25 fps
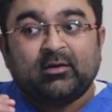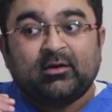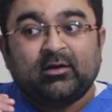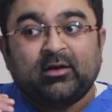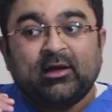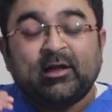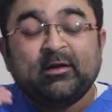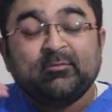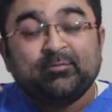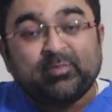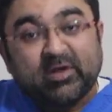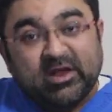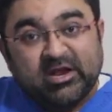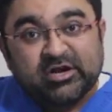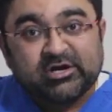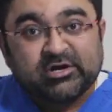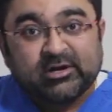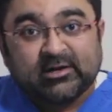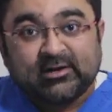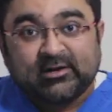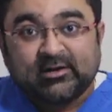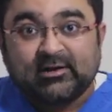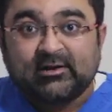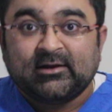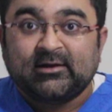In
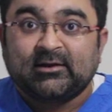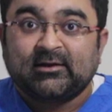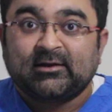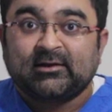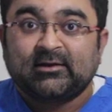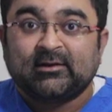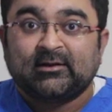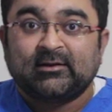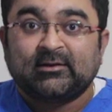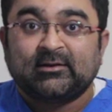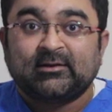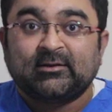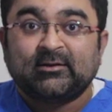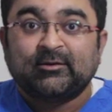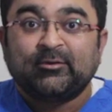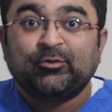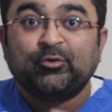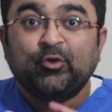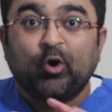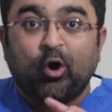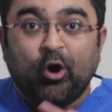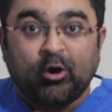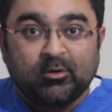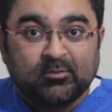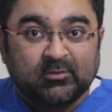patient,
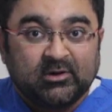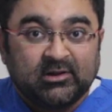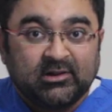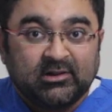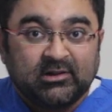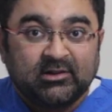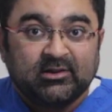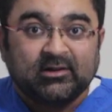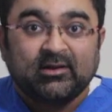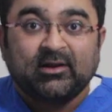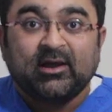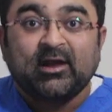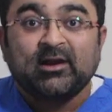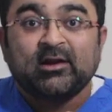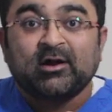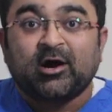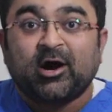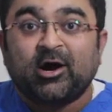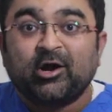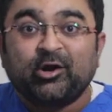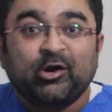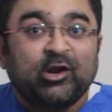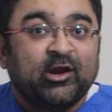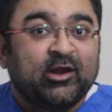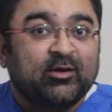normal and
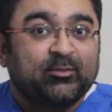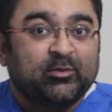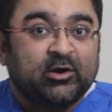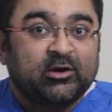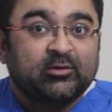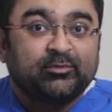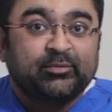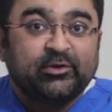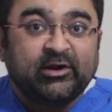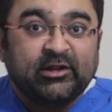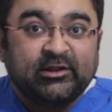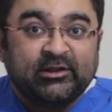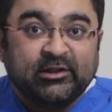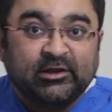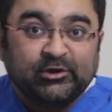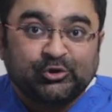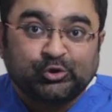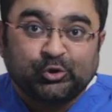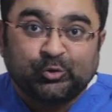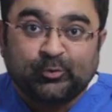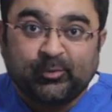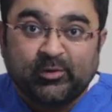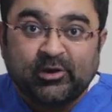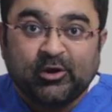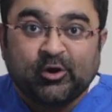unlabored breathing
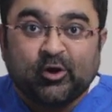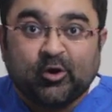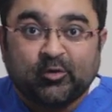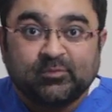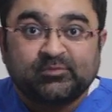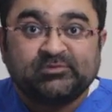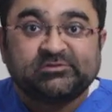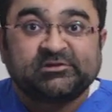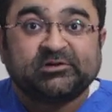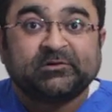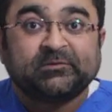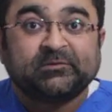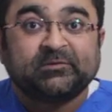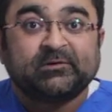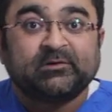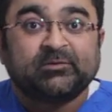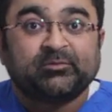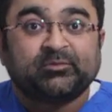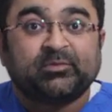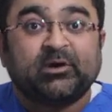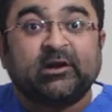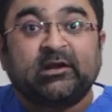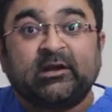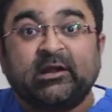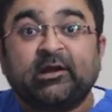should be observed,
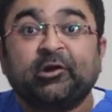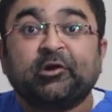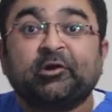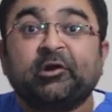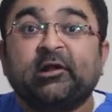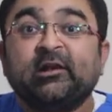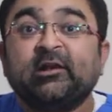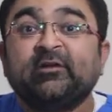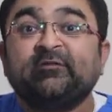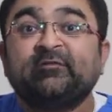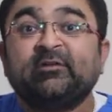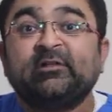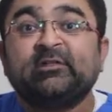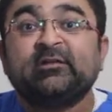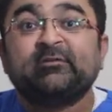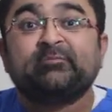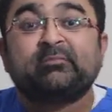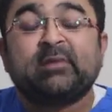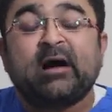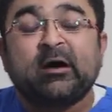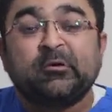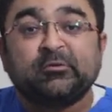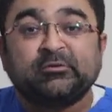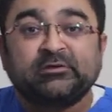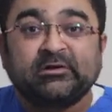particularly with the
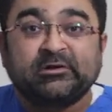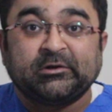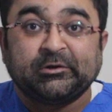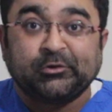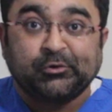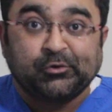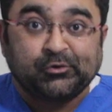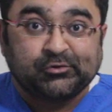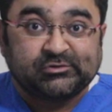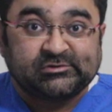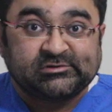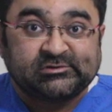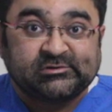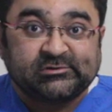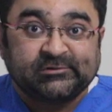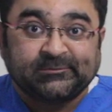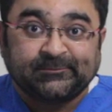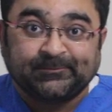mouth closed.